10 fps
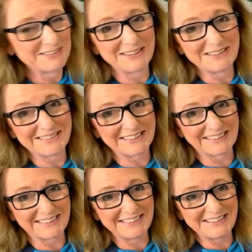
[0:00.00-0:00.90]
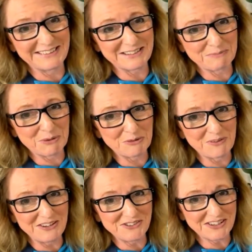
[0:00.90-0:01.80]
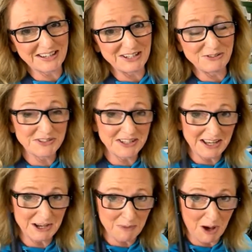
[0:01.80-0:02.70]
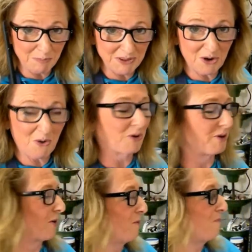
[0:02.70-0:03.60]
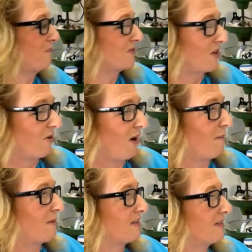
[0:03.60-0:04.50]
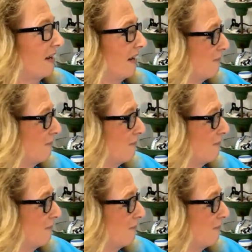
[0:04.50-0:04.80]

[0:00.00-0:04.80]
is our motivation, and you see him up in the corner. So I'm going to set